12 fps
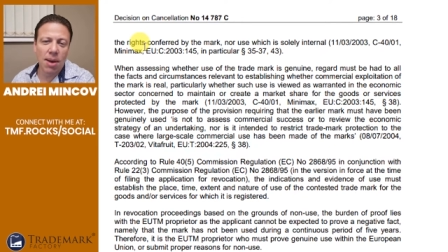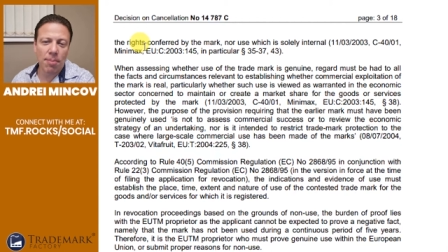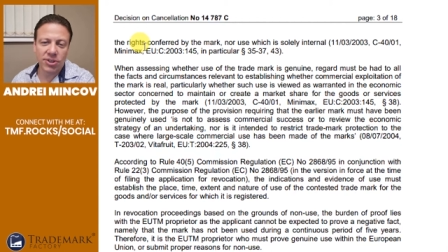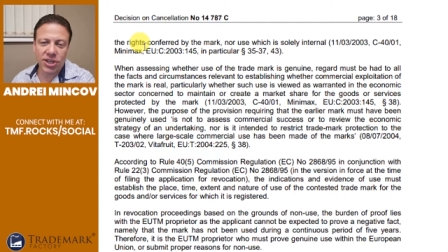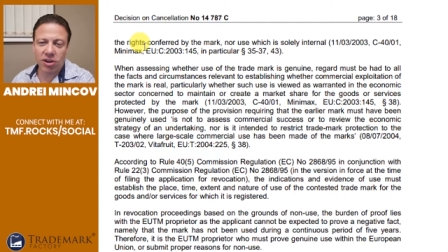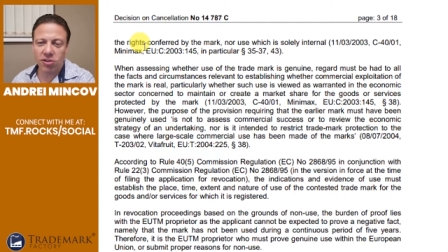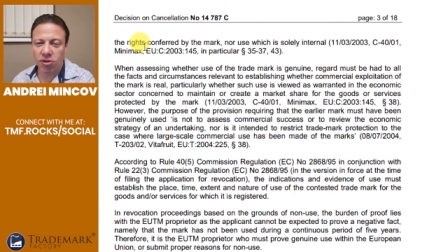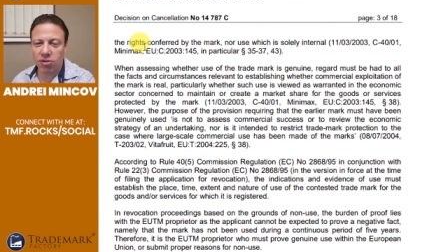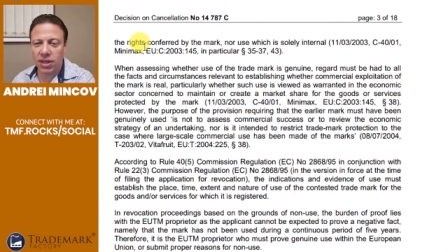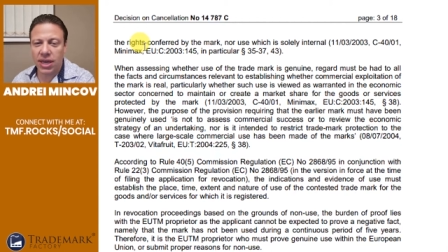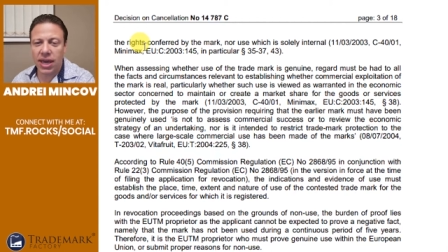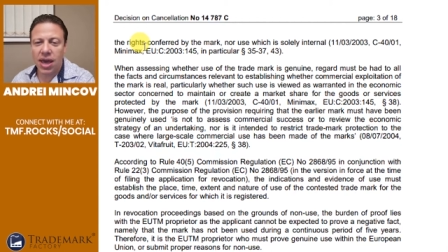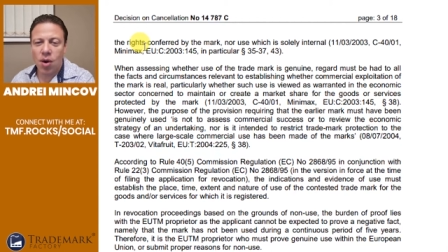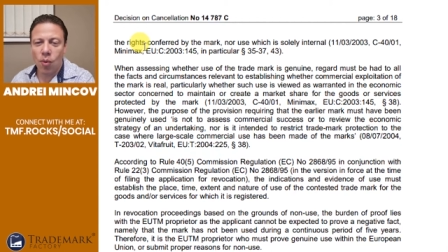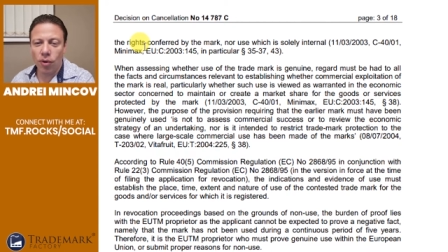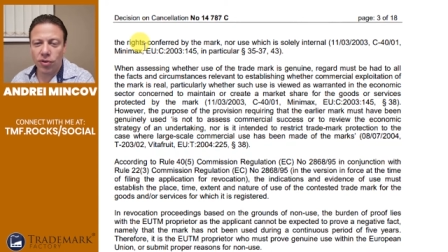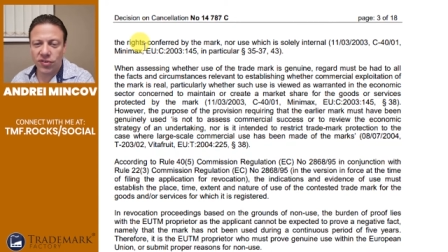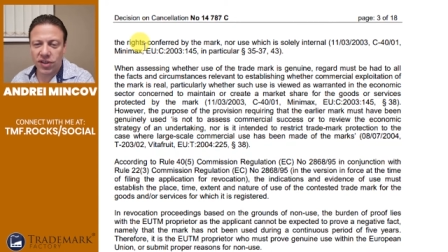particularly
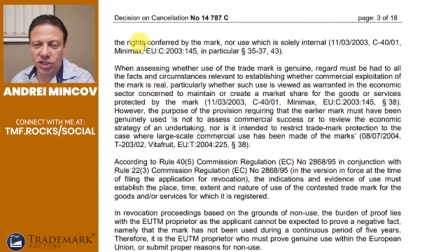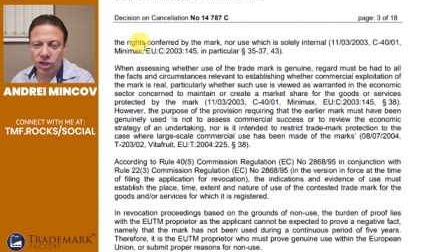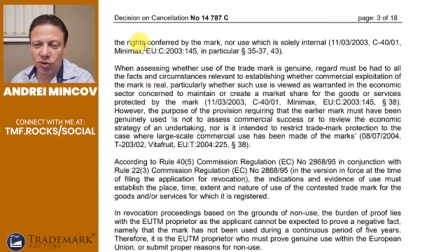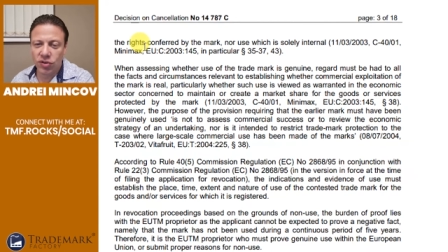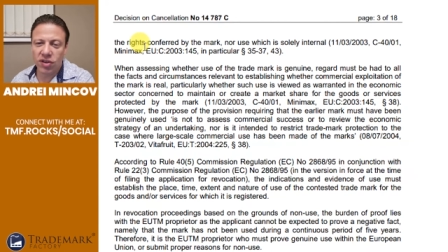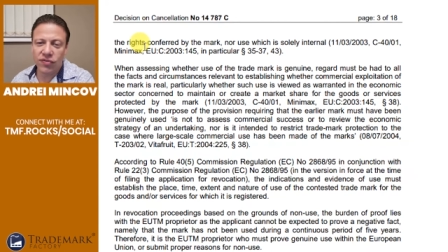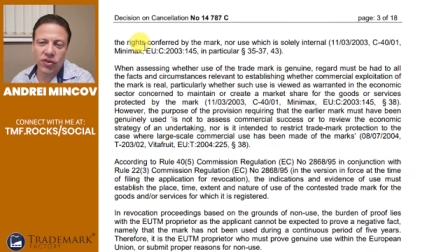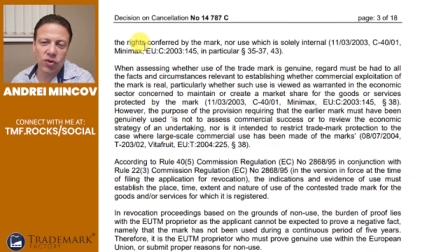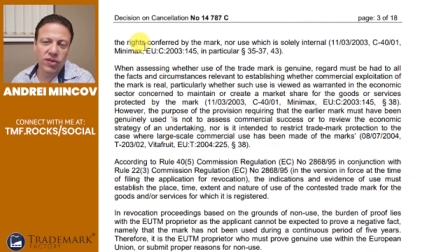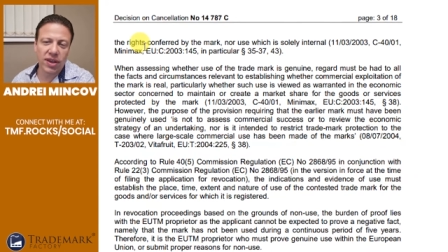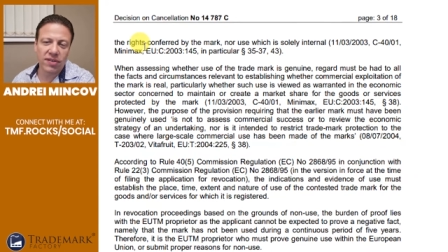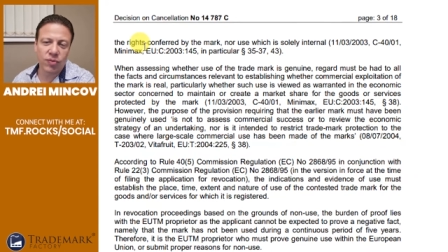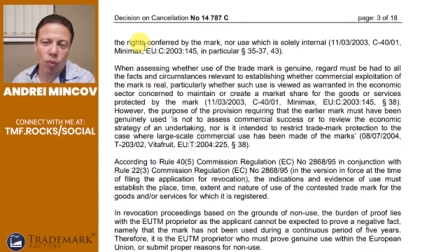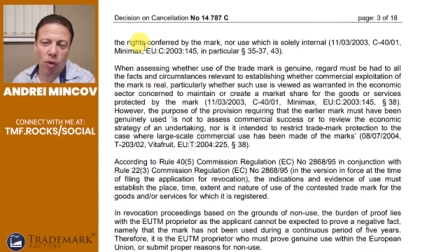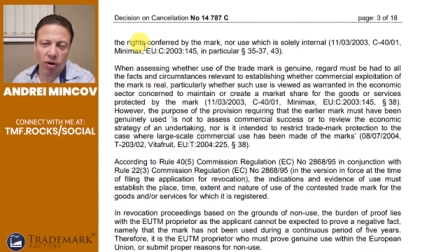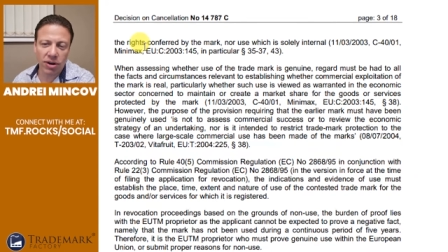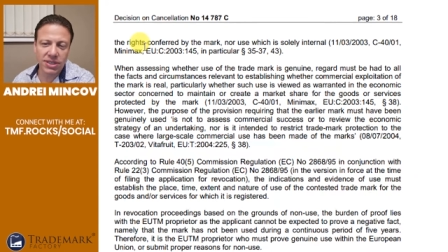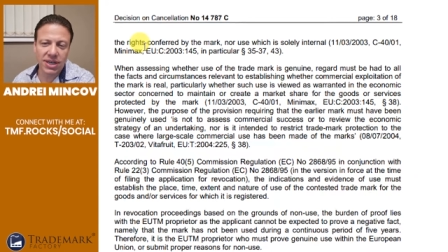whether such use is used as
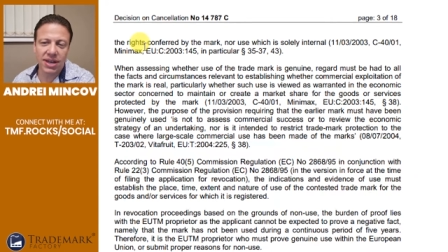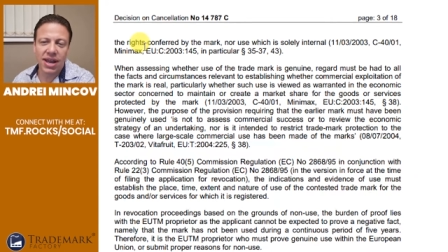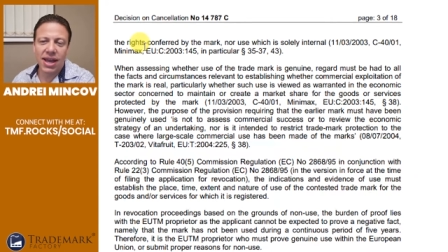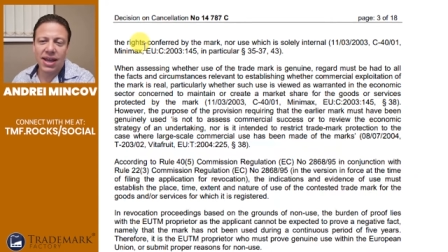warranted